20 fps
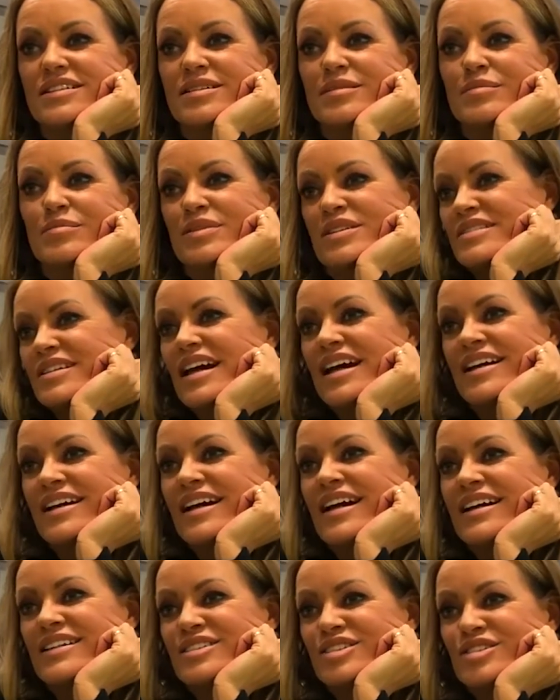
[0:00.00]
But
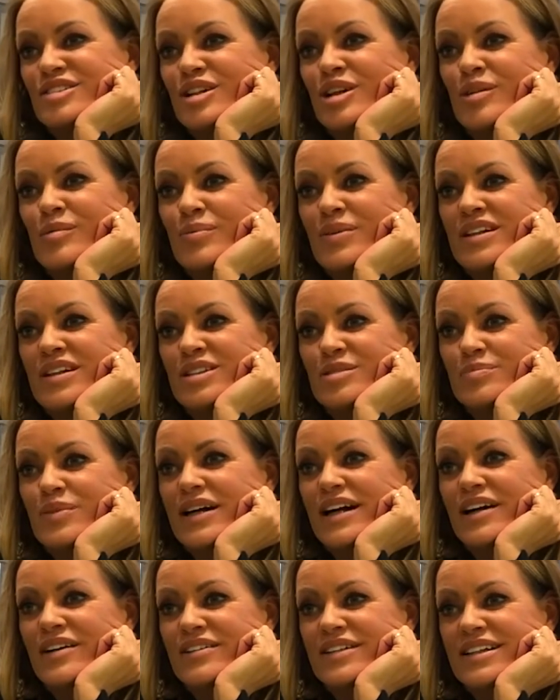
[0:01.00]
I just hope he's
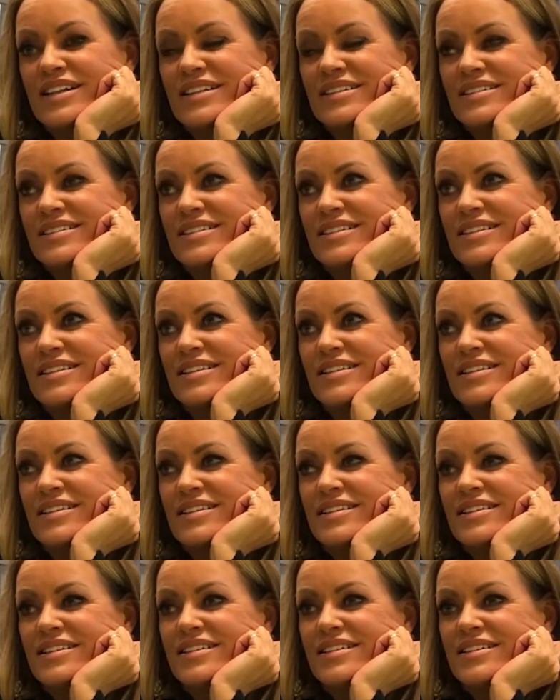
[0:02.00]
proud and
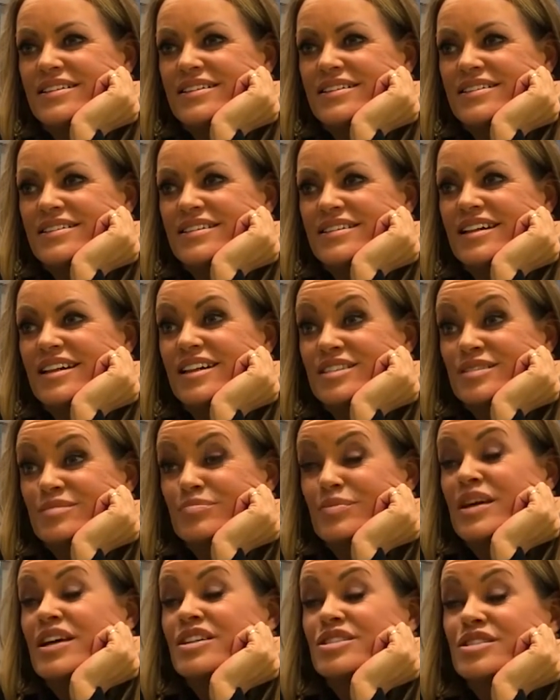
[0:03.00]
that it's
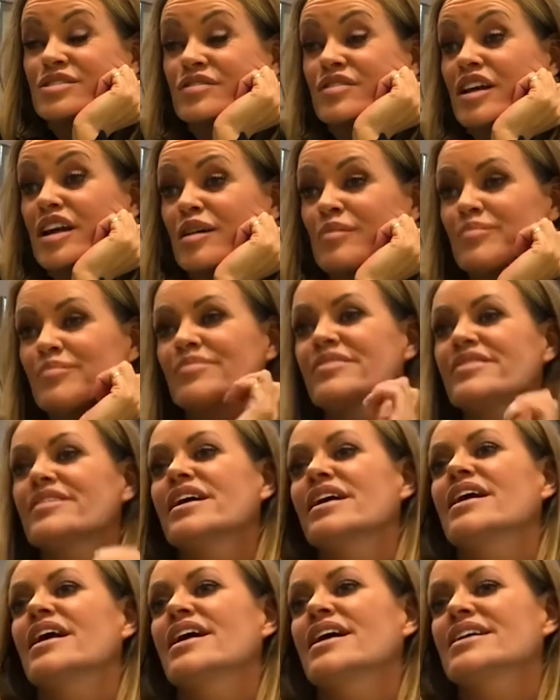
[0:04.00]
because of him
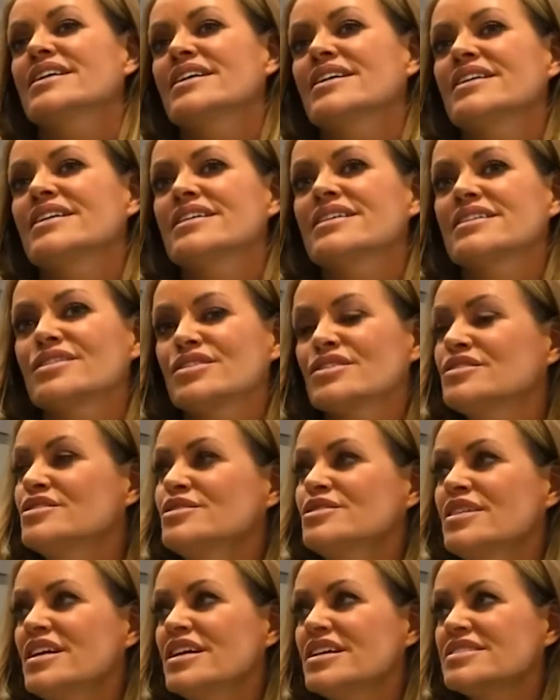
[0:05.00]
that I could
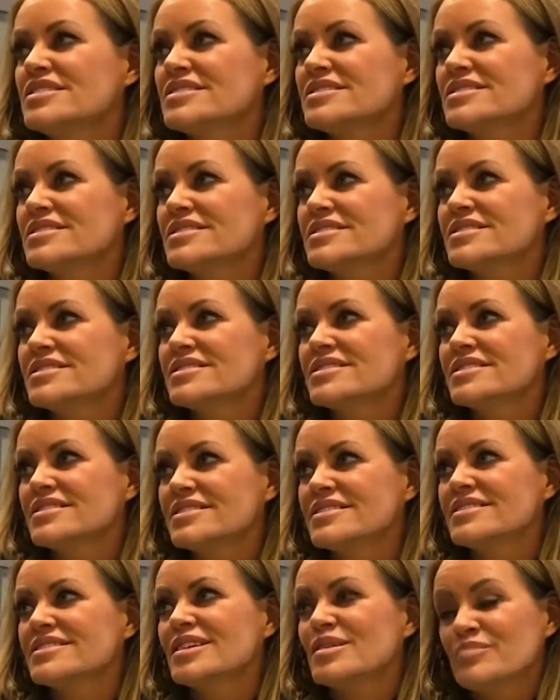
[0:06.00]
do this.
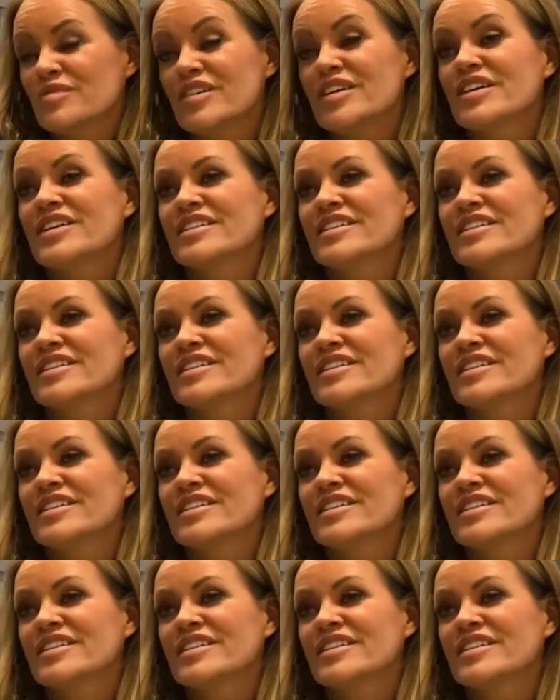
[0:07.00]
I'm very